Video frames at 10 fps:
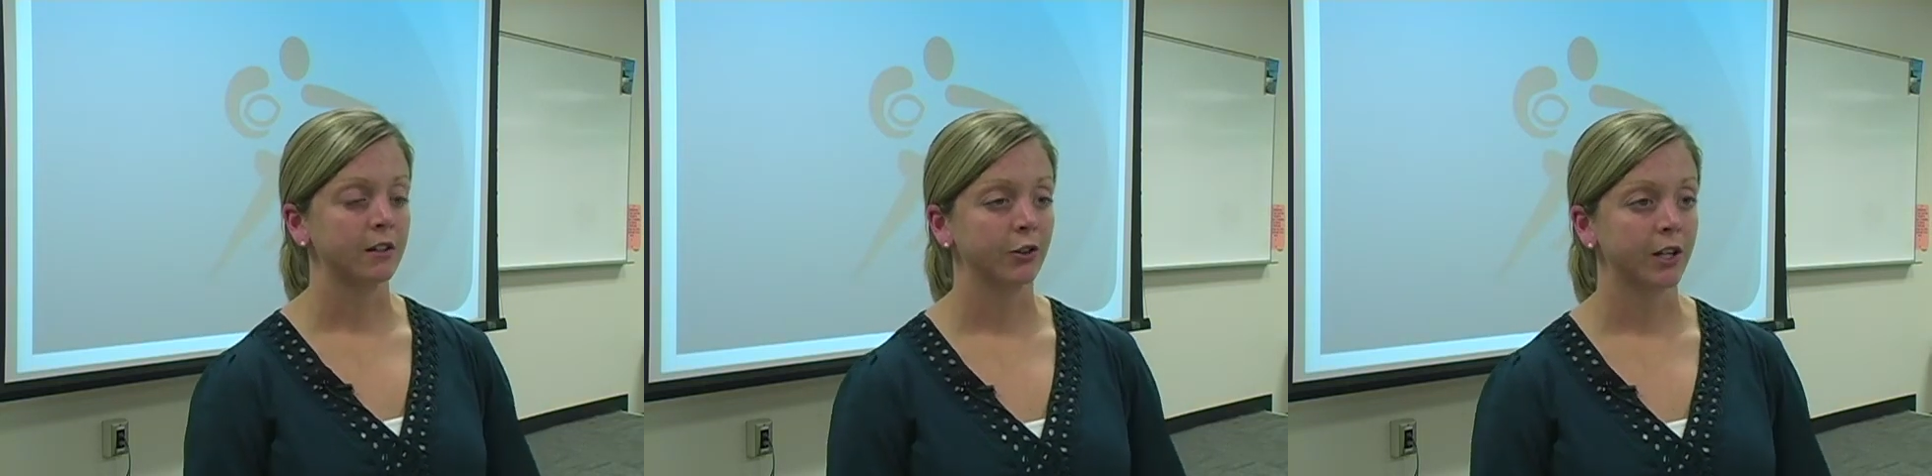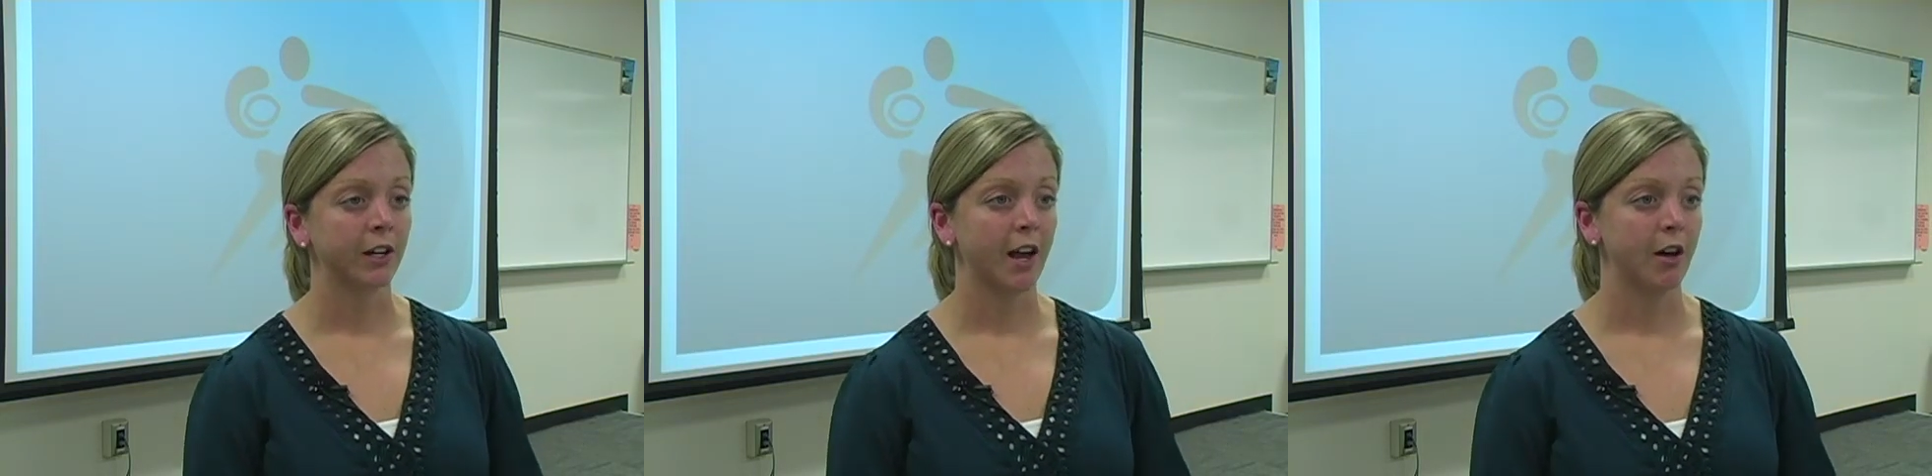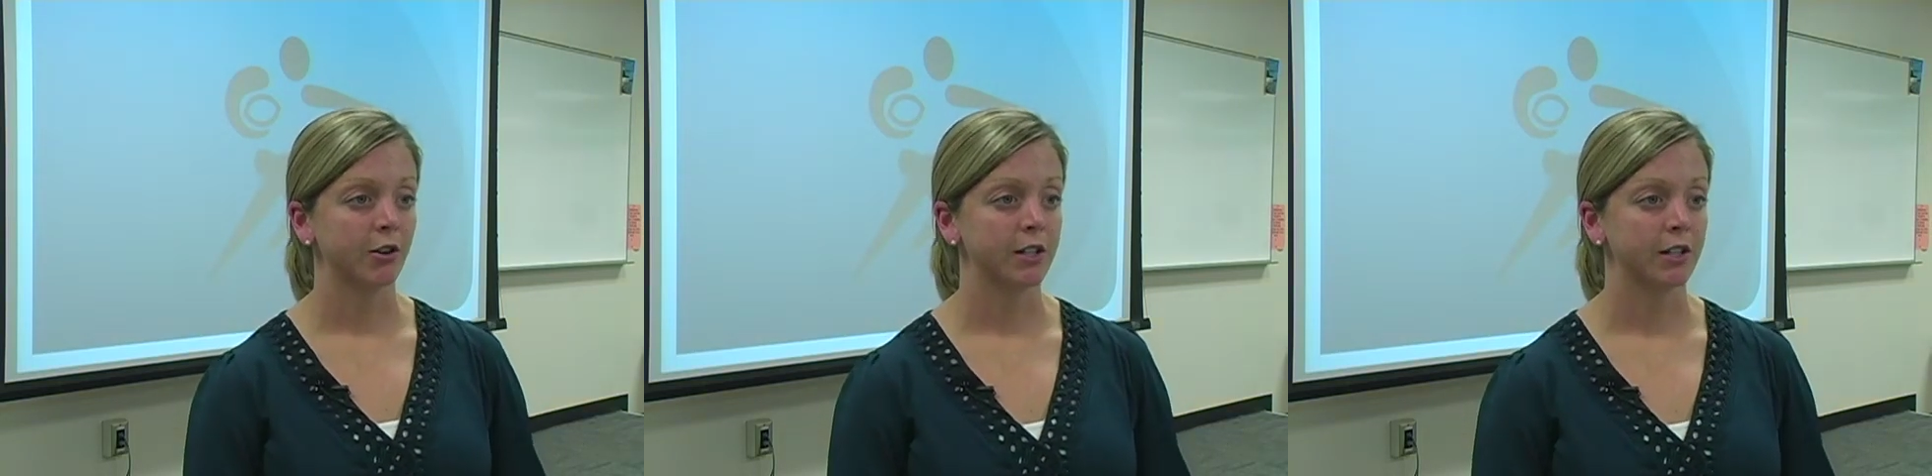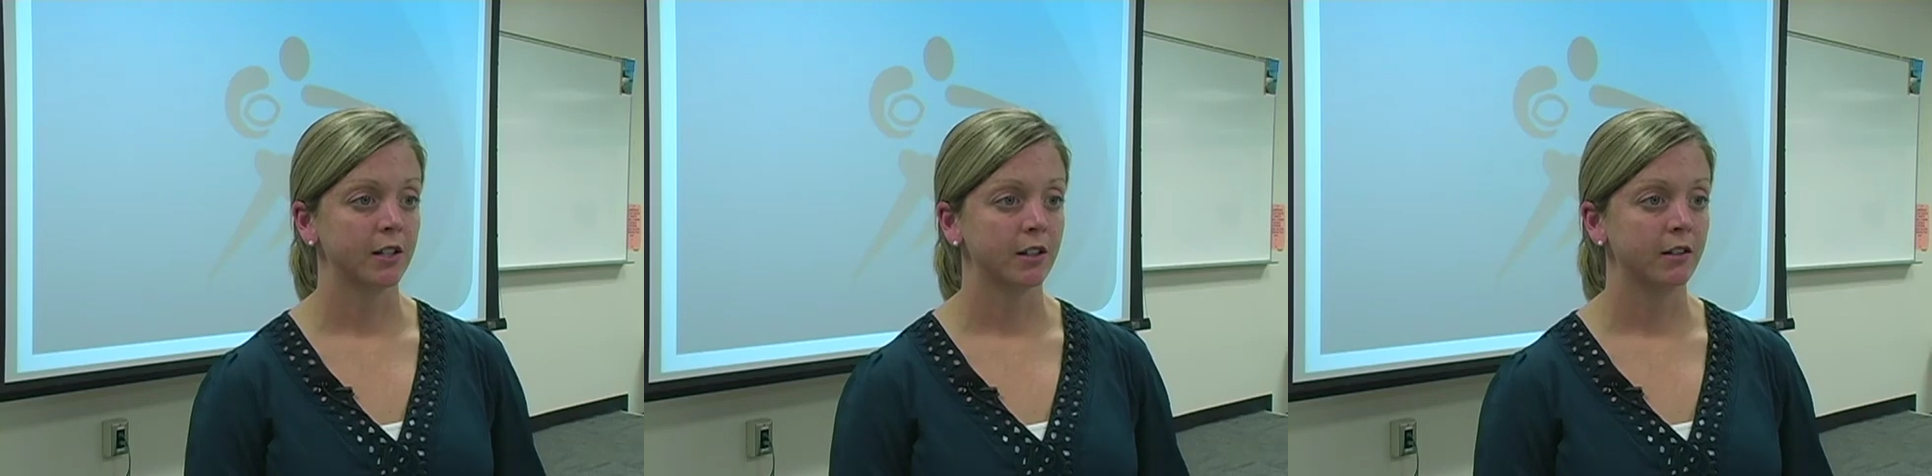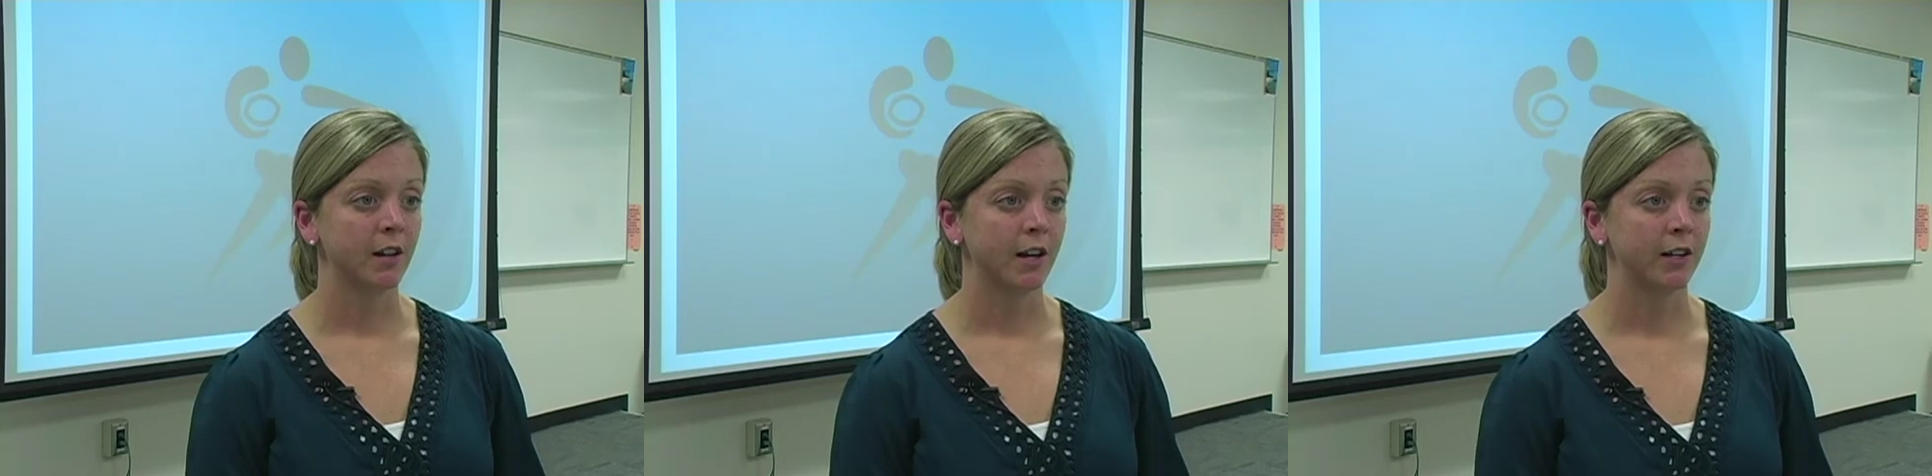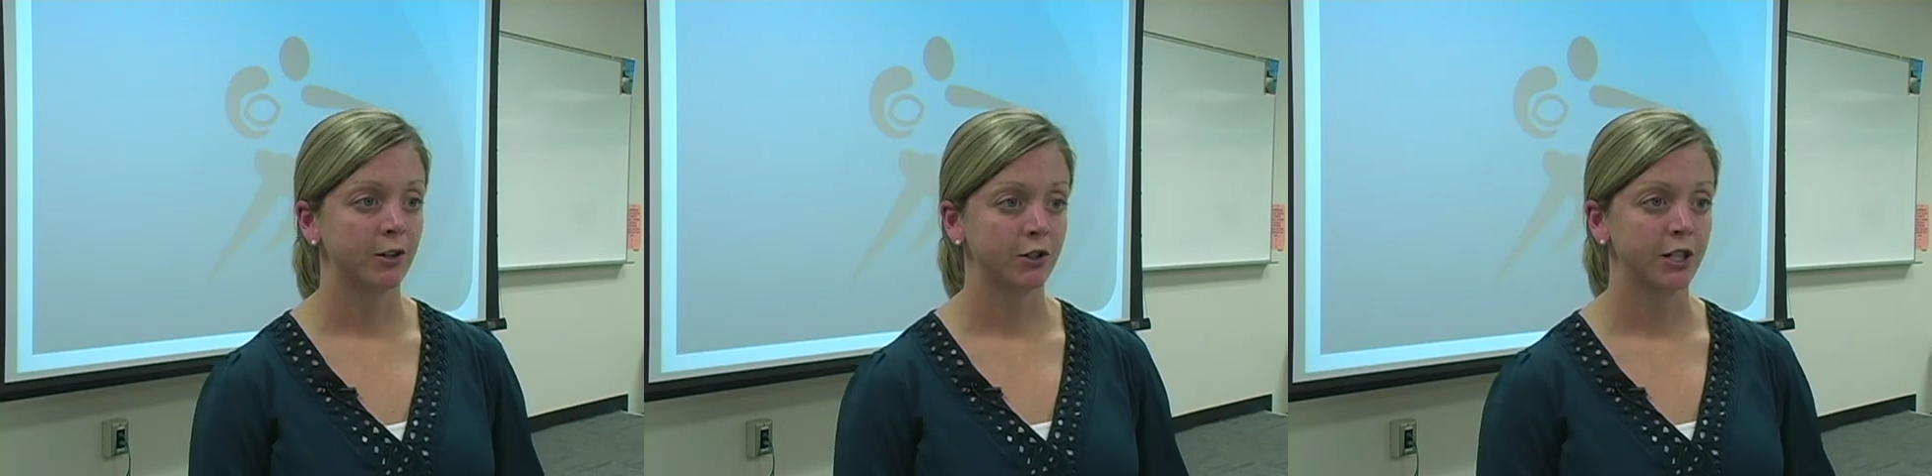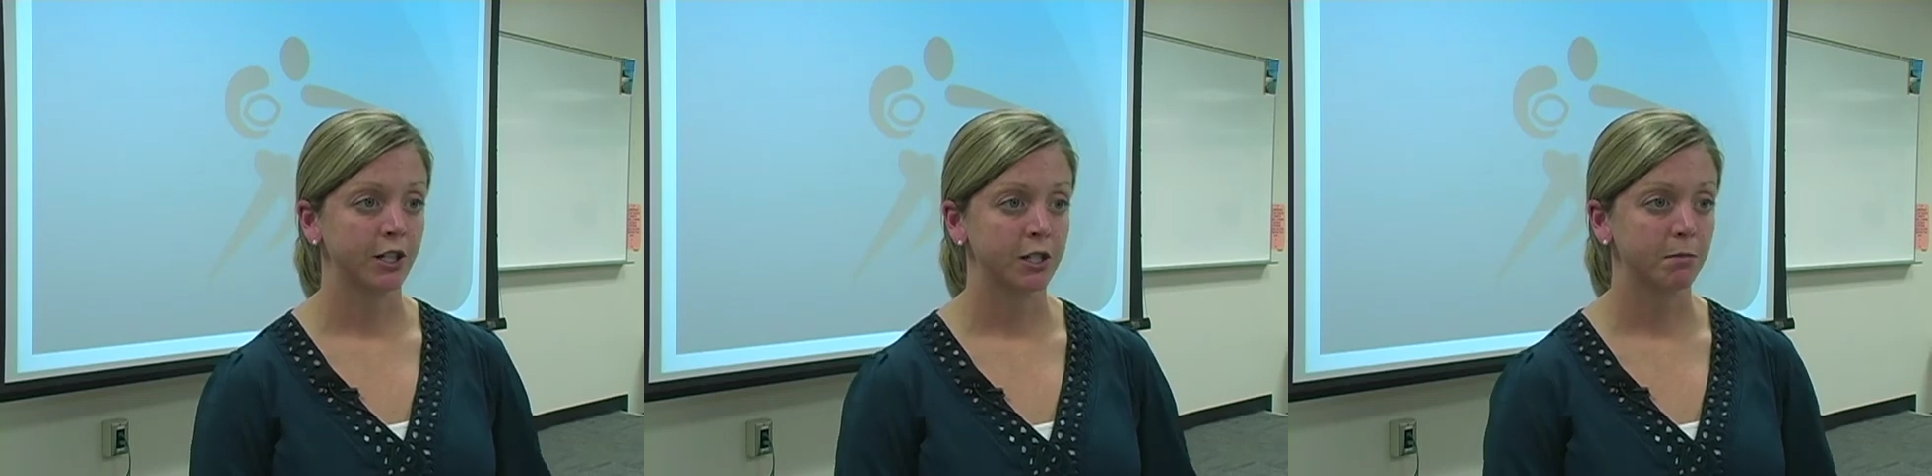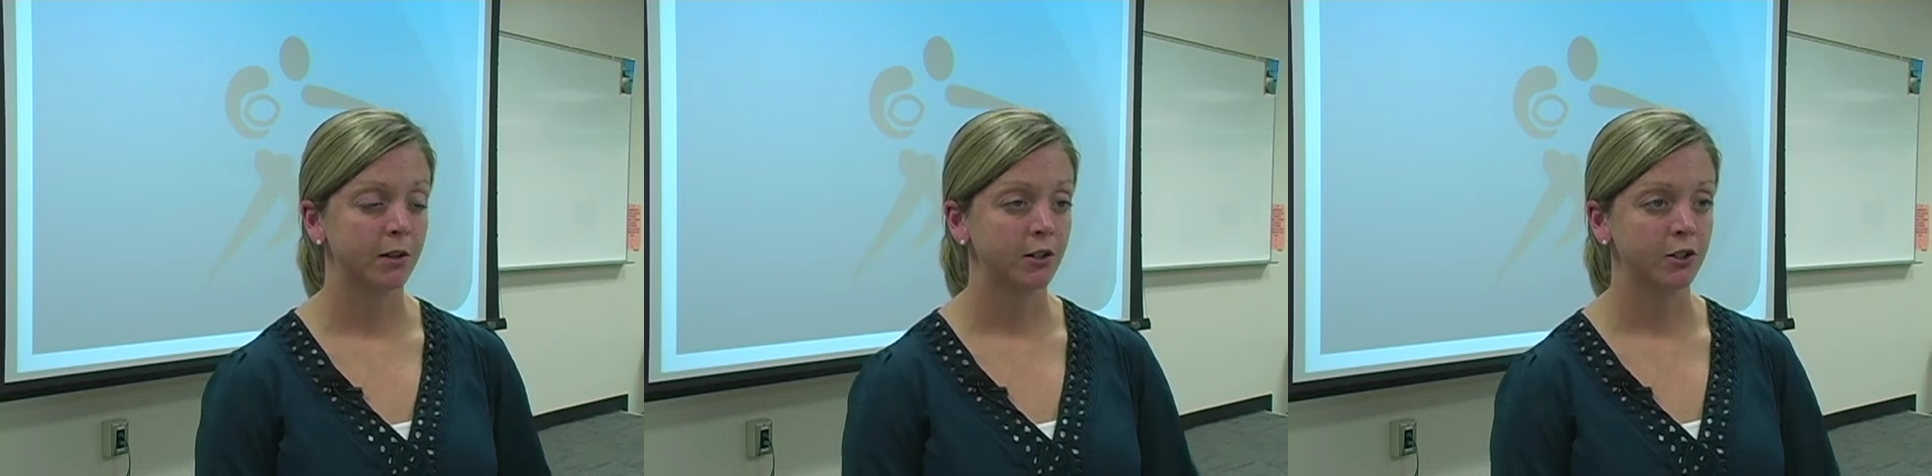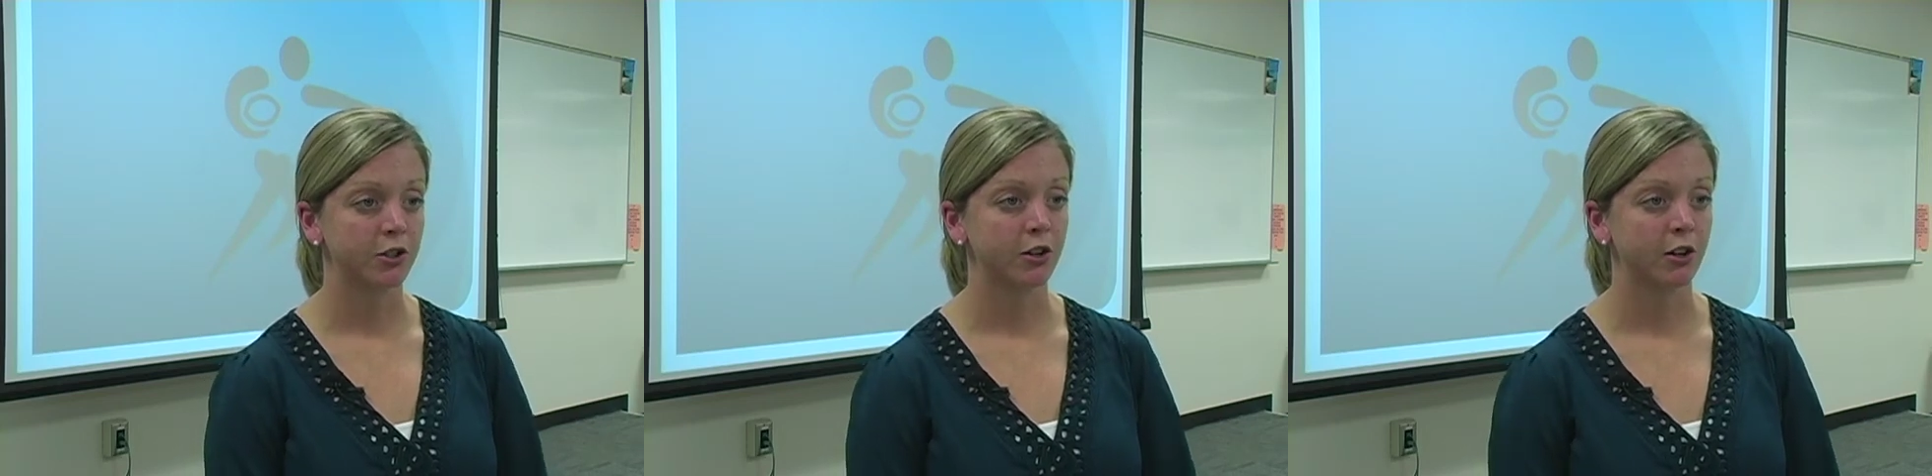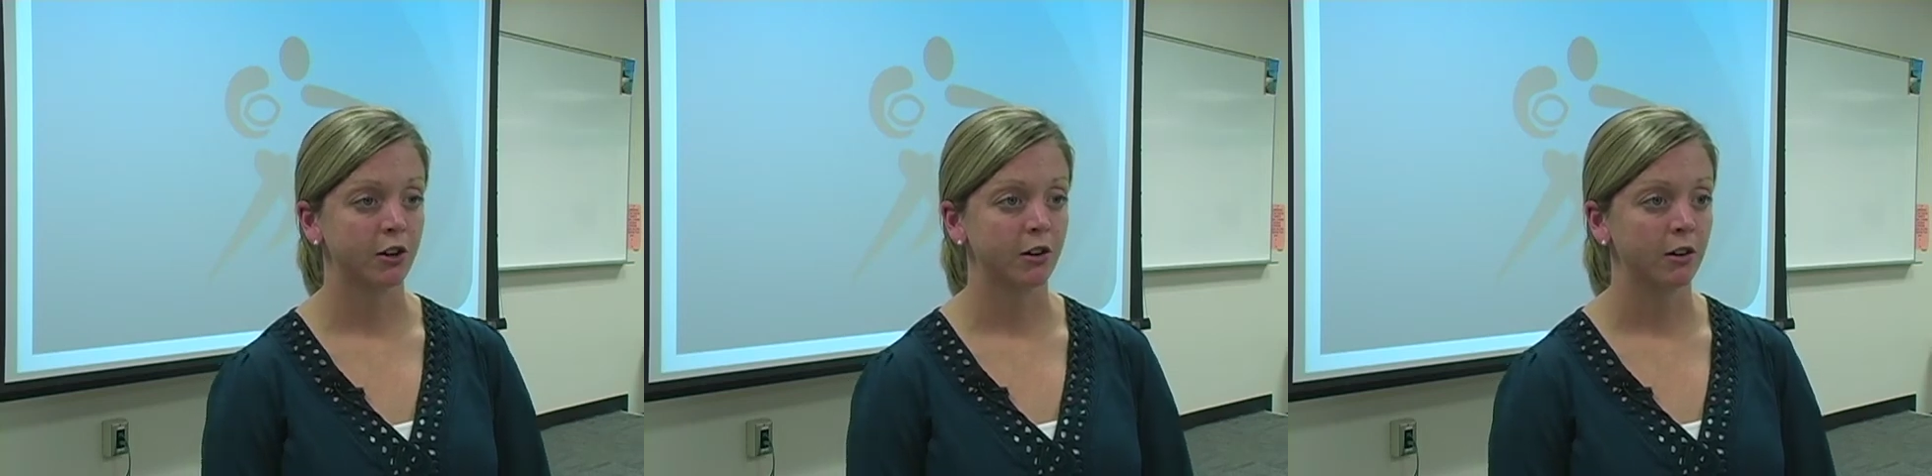looking at calories in and energy expenditure,